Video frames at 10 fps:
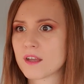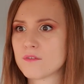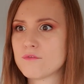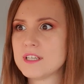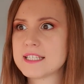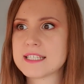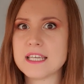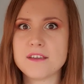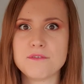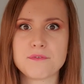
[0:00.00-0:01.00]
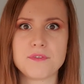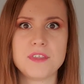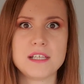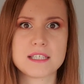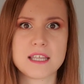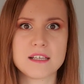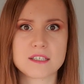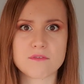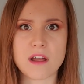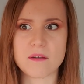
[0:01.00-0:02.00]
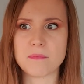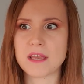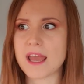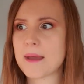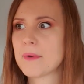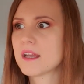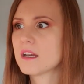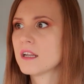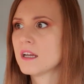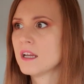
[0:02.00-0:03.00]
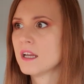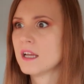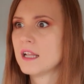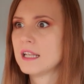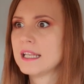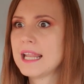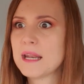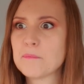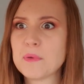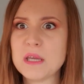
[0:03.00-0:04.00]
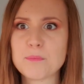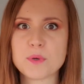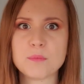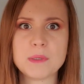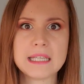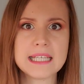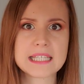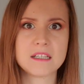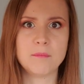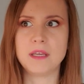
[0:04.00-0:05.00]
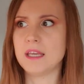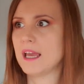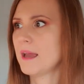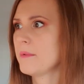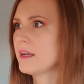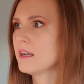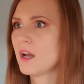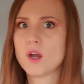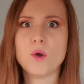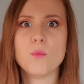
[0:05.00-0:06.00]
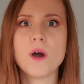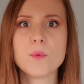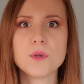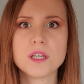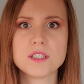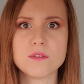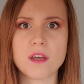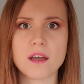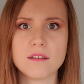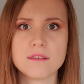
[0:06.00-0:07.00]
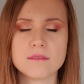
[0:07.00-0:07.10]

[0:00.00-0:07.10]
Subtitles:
receive these things around me? Am I gonna let people belittle me? Why would I do that?